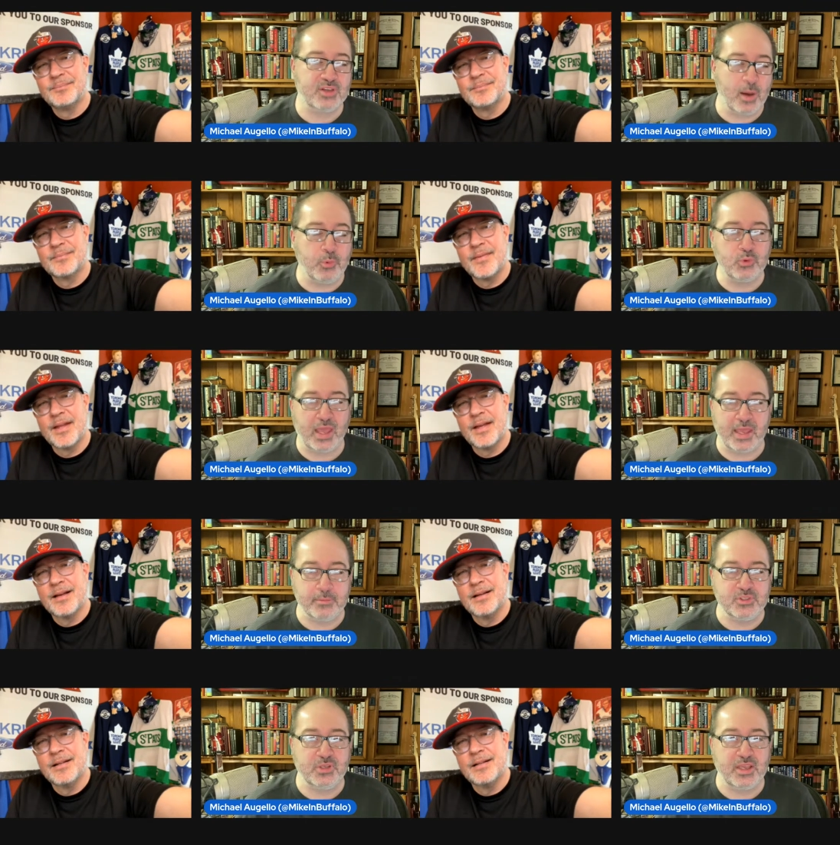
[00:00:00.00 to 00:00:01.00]
Speaker 1: couple
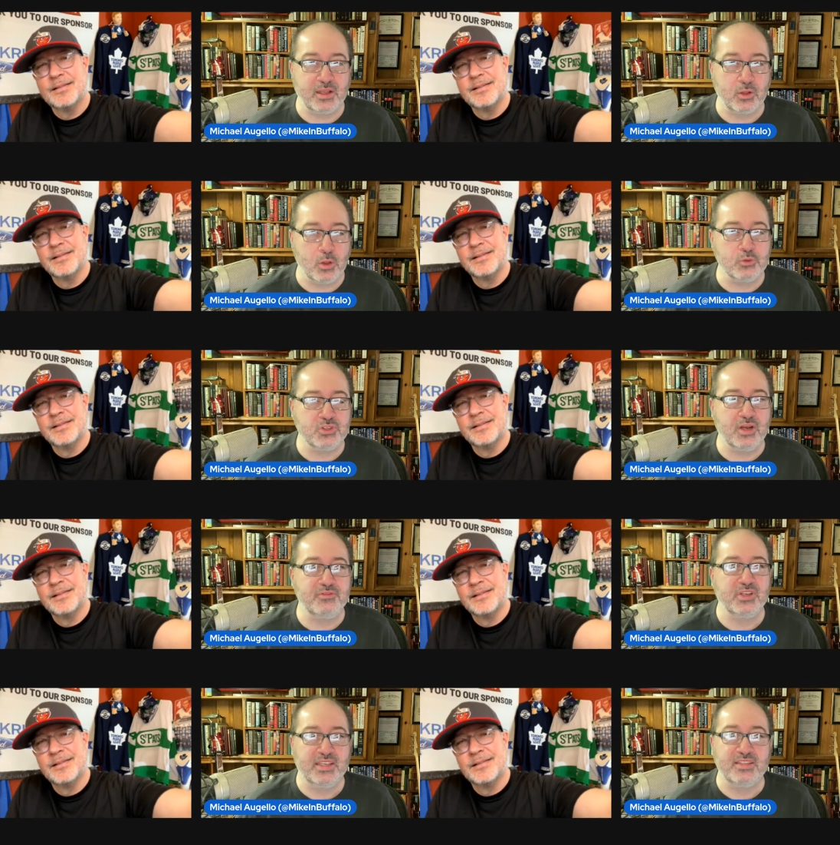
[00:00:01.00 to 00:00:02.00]
games to get close
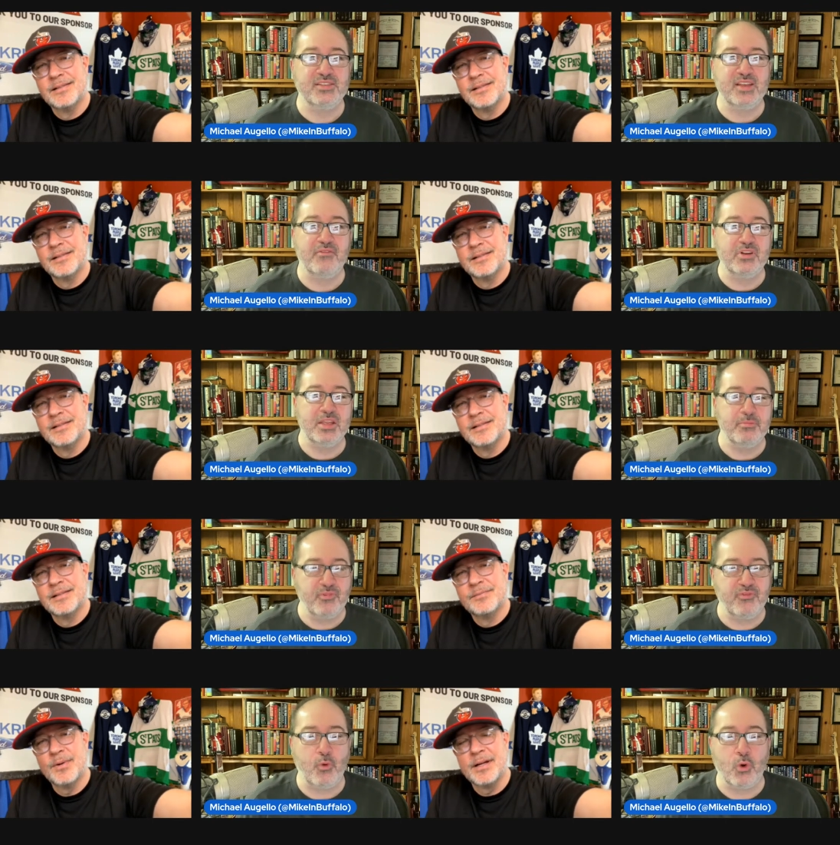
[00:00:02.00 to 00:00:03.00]
enough to get 70
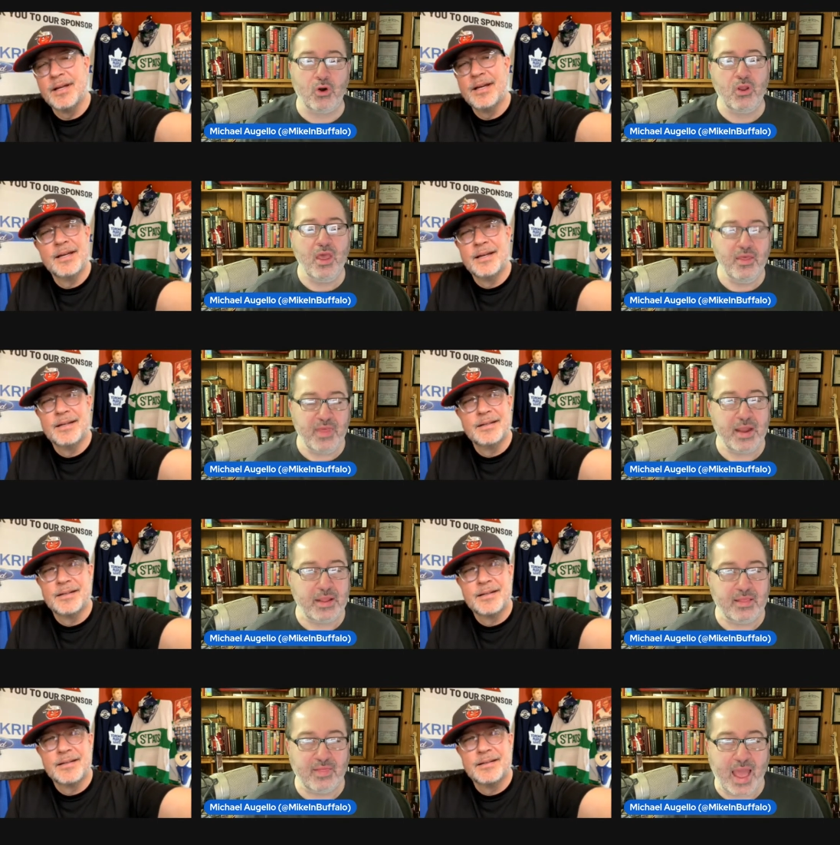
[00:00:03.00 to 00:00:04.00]
before right.
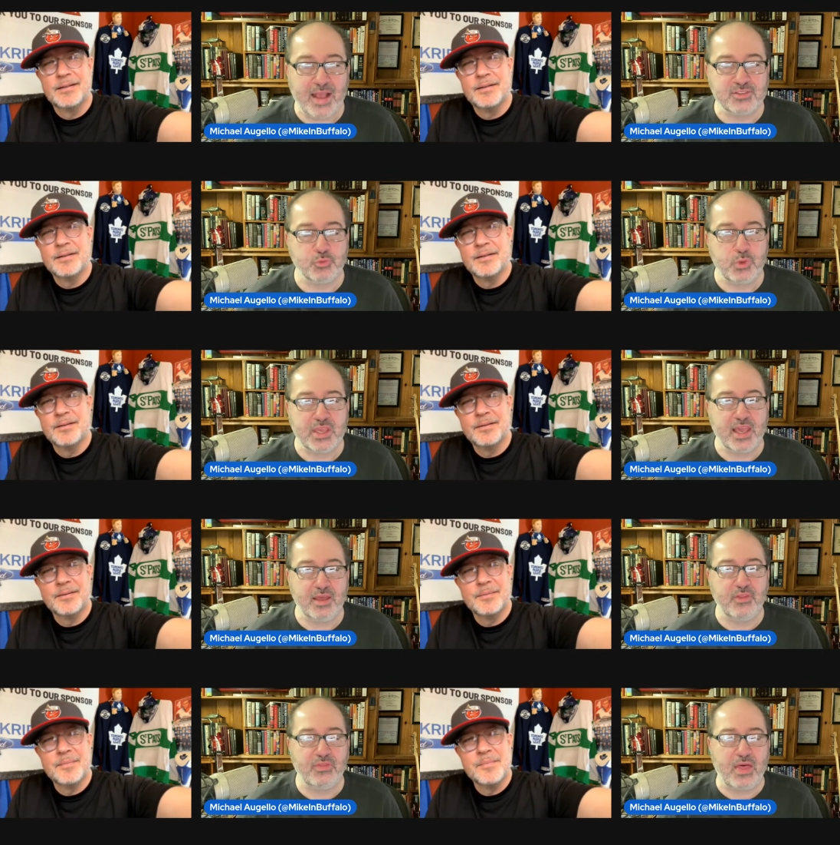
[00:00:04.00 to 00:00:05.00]
that last
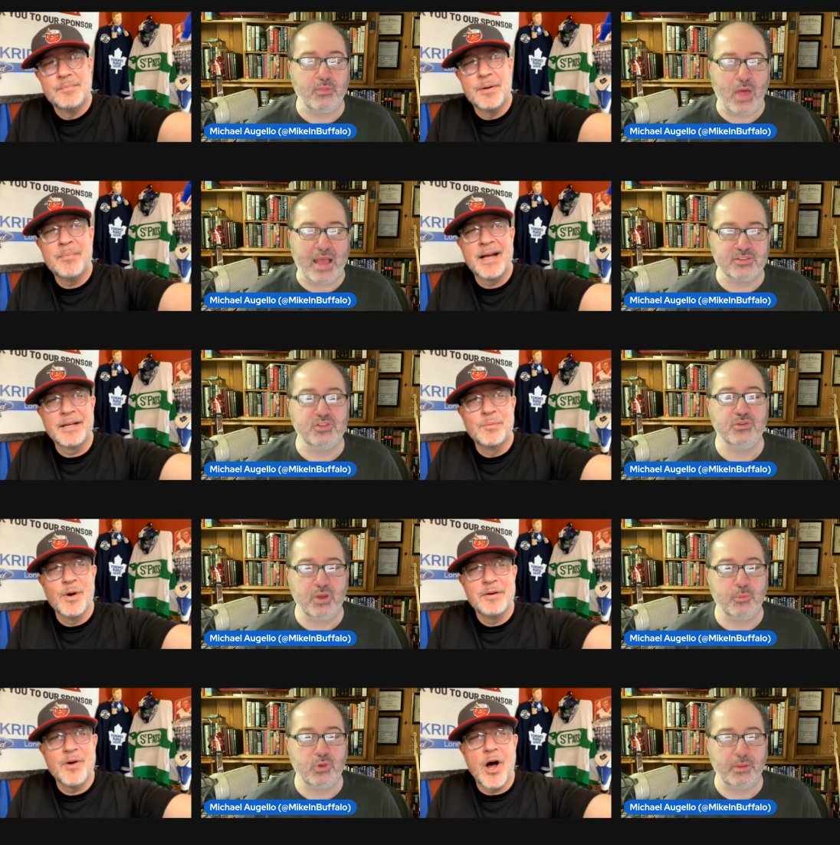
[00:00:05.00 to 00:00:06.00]
weekend. Uh, that, that but last, Mike,
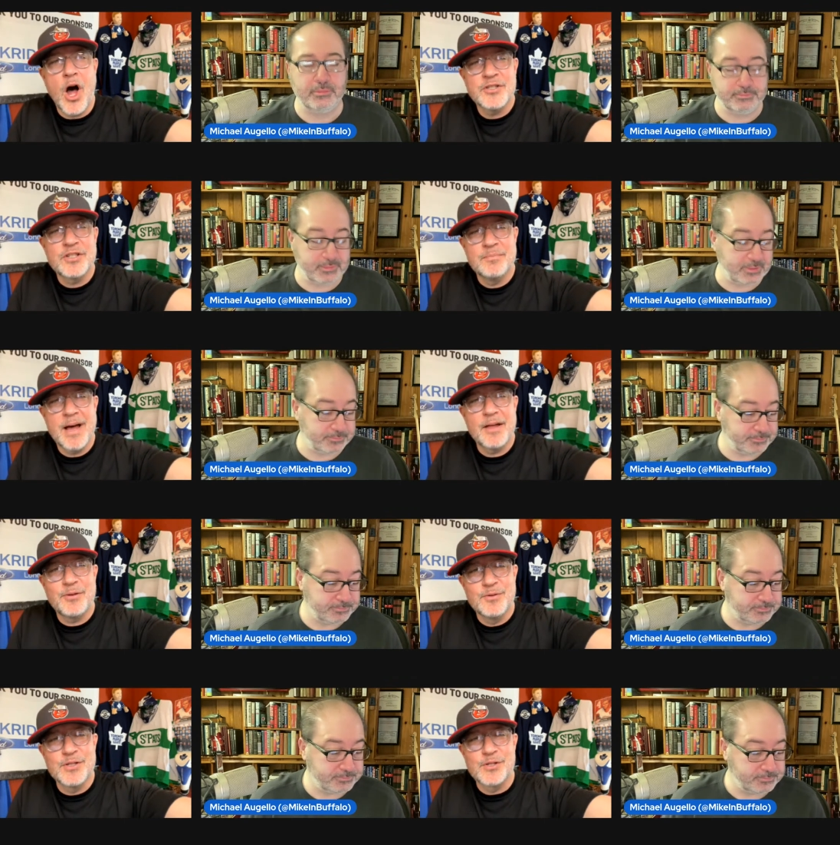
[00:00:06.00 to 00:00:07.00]
when um,
Speaker 2: Auston
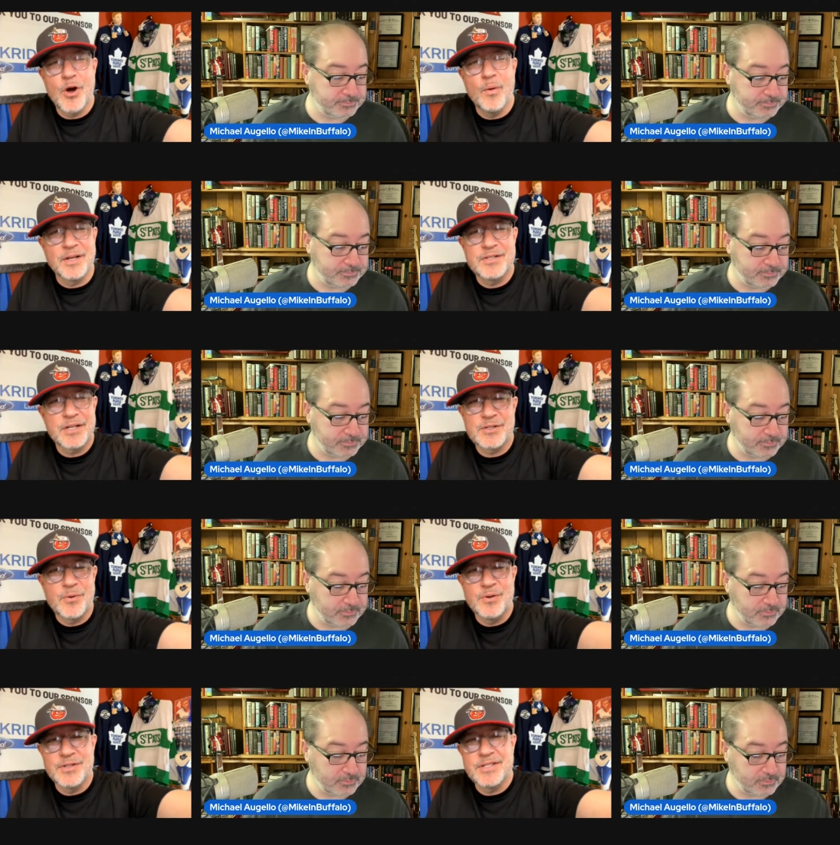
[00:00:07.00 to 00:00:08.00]
Matthews is going six
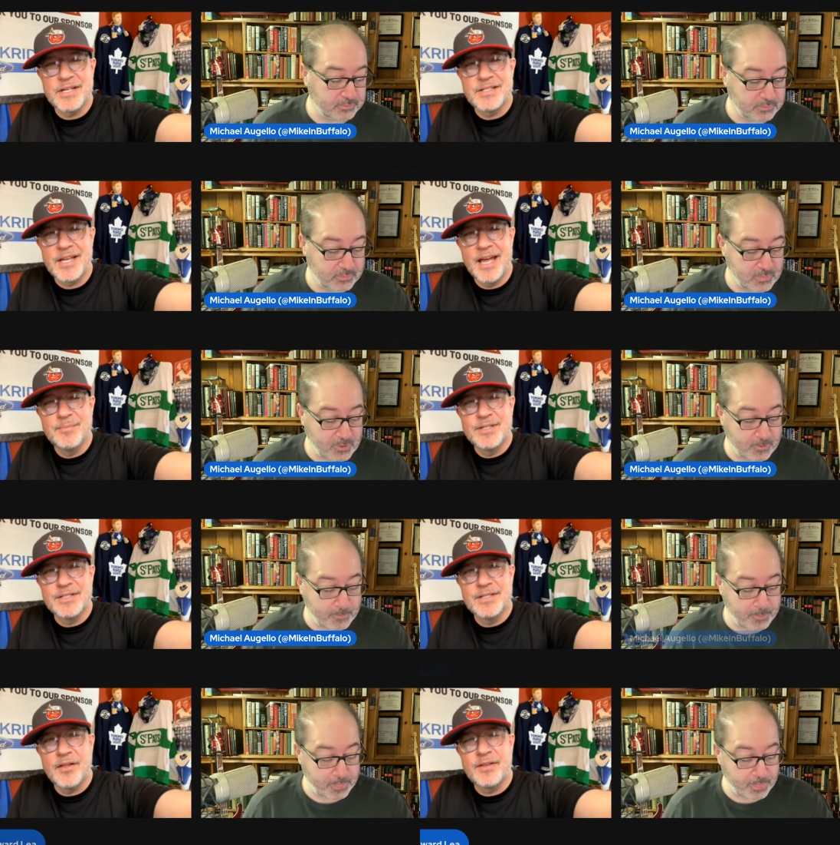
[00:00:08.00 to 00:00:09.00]
goals in six games
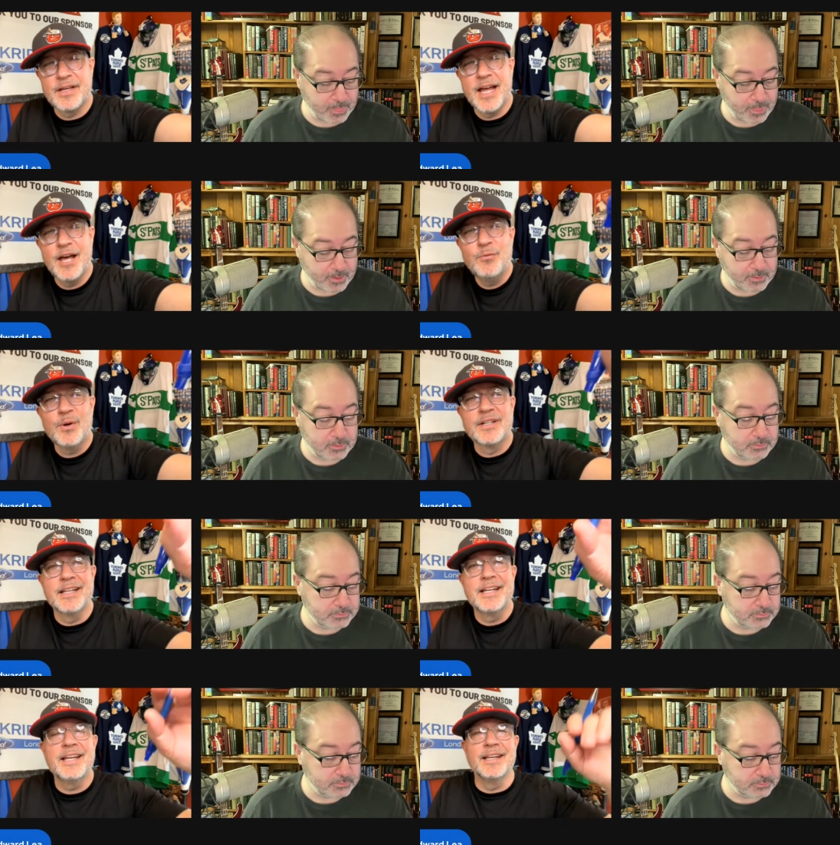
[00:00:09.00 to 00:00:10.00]
is nothing. And Edward
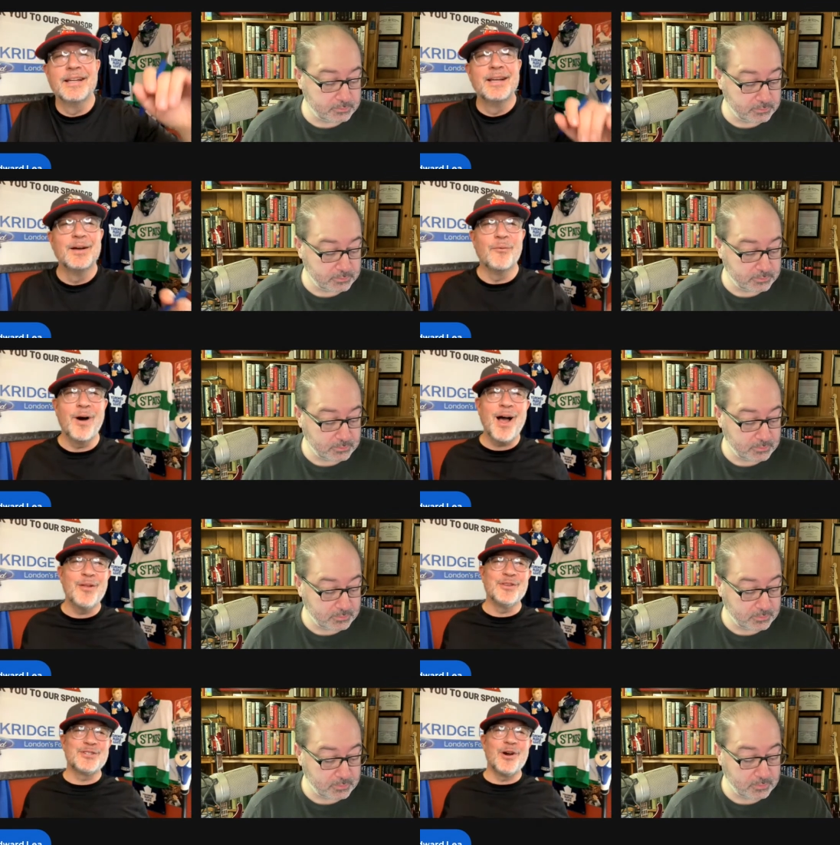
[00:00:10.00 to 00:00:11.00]
Lee,
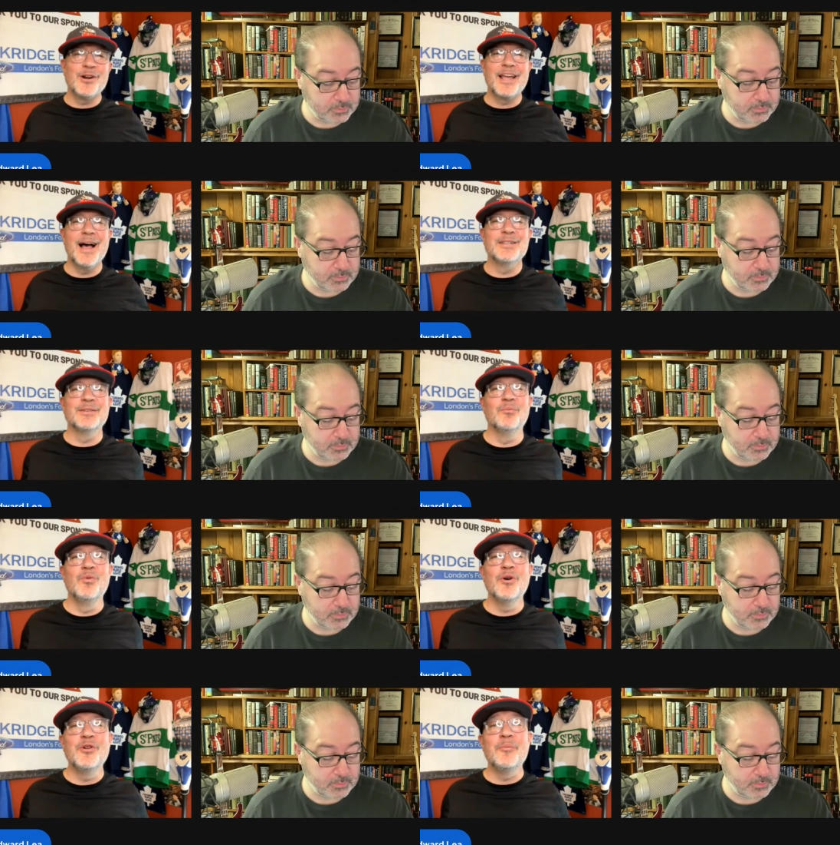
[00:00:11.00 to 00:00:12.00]
wow, the sarcasm. Will there